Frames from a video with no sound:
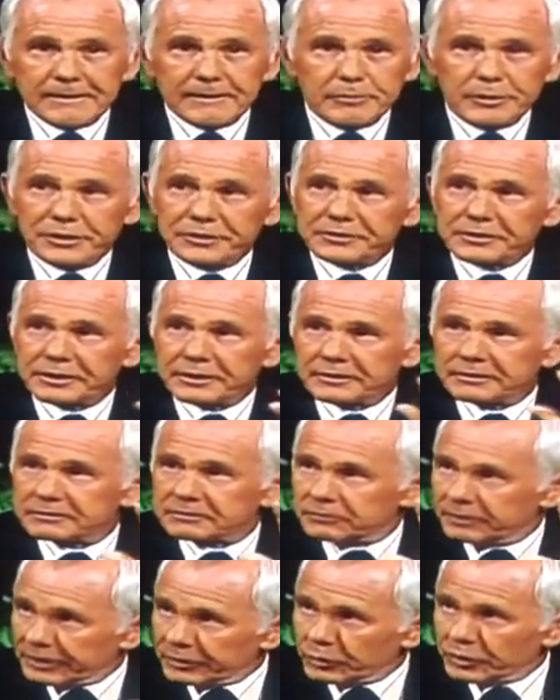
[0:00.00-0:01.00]
but
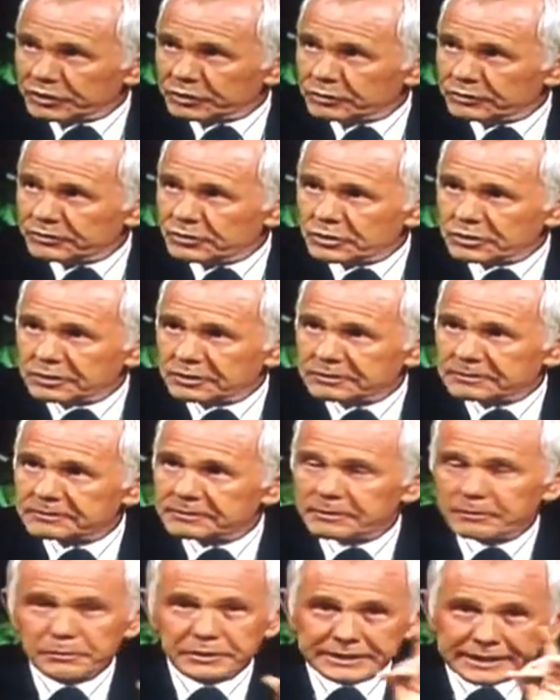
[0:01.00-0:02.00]
then went to Avoca.
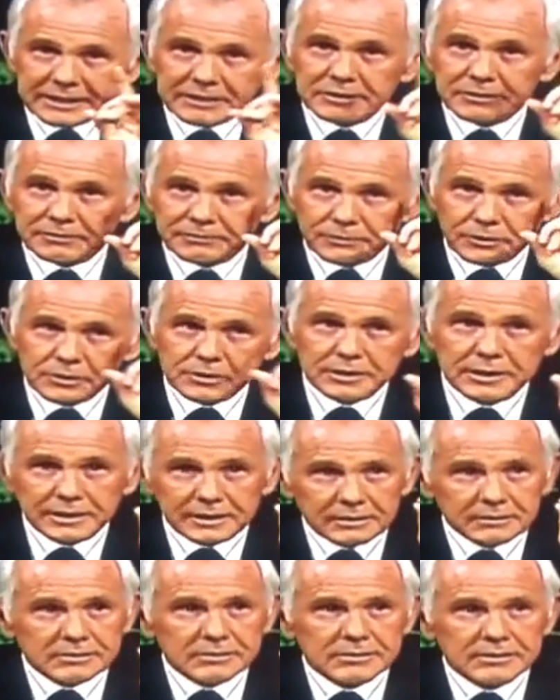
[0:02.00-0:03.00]
But that's the first
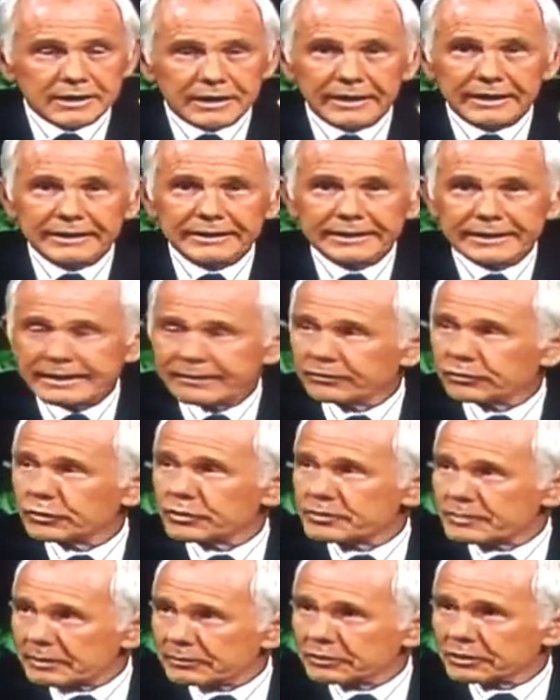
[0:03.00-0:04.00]
house I ever
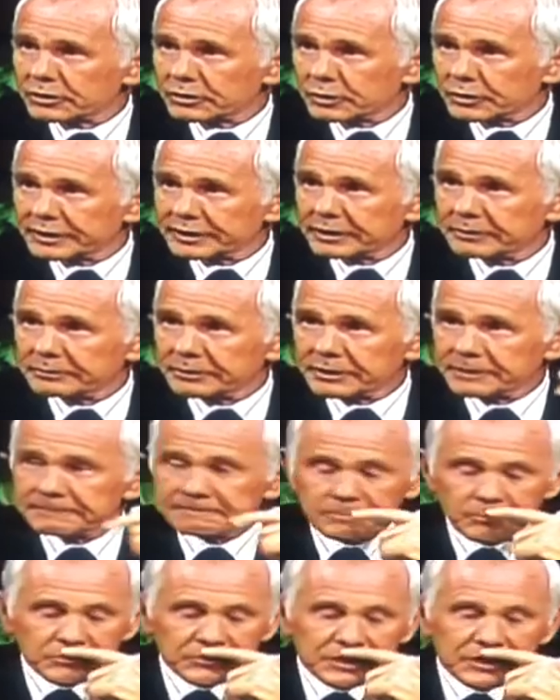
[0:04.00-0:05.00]
remember growing up in.
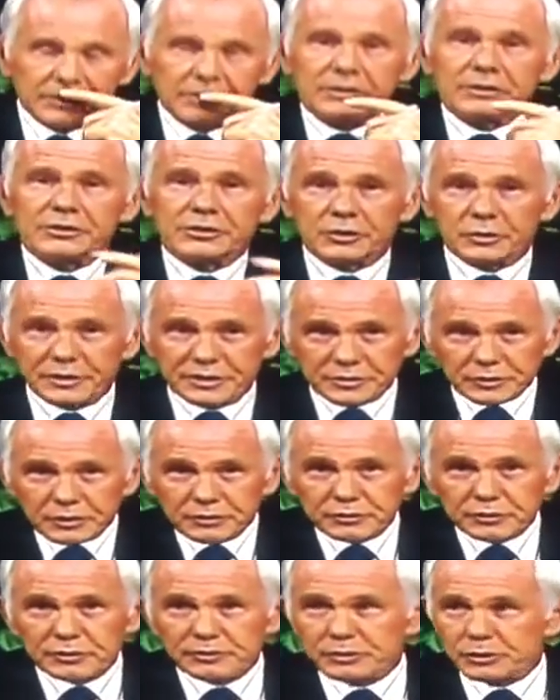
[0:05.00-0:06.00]
So we
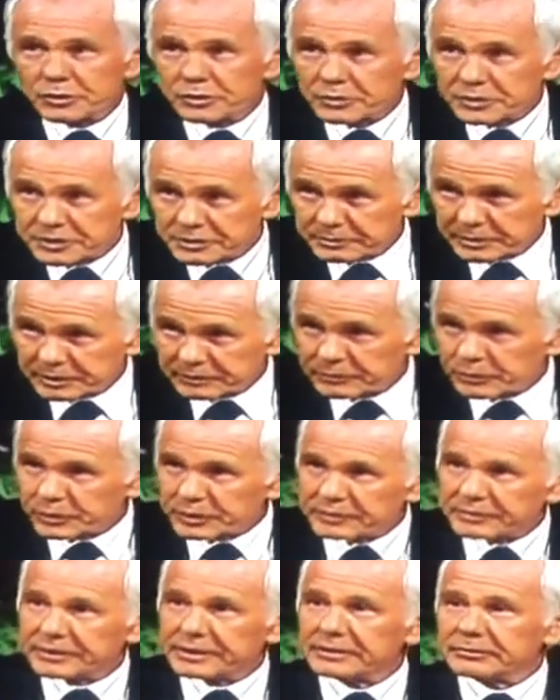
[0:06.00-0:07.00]
drove to Avoca, which is about
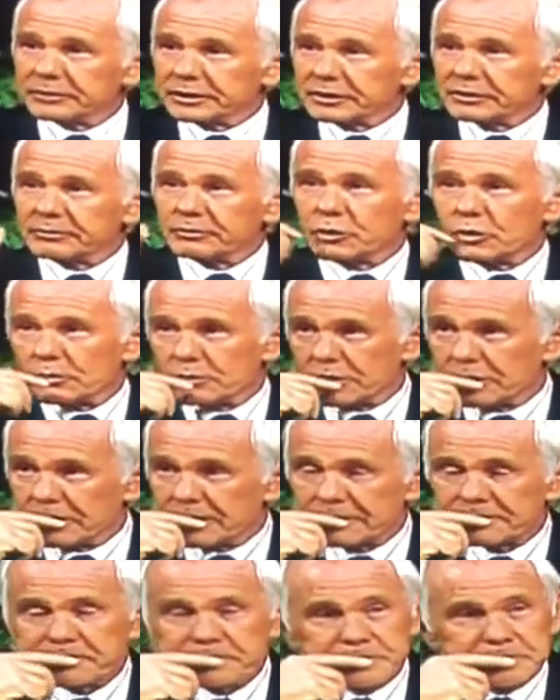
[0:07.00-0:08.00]
45 minutes from
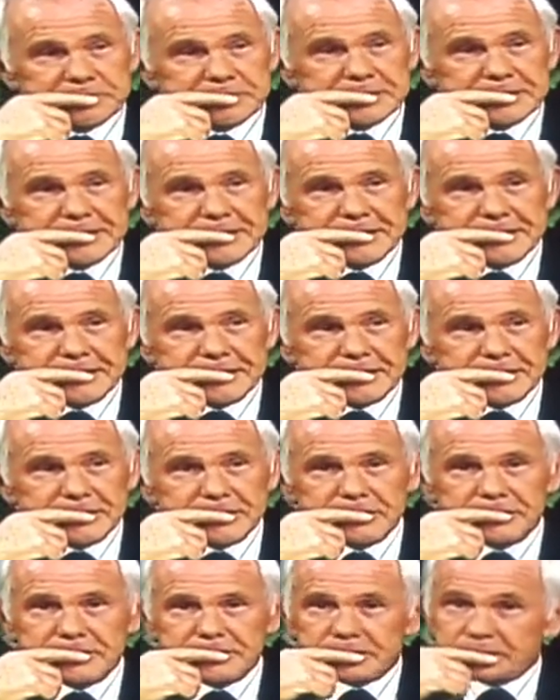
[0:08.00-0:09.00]
Omaha,
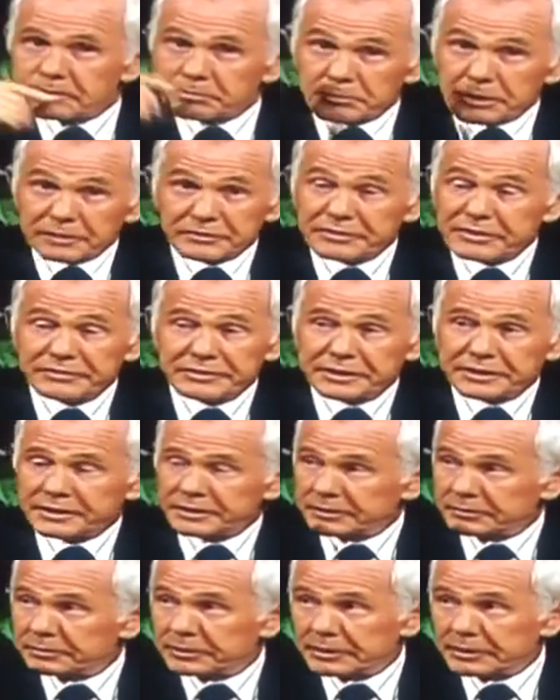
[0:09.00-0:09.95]
about 1,500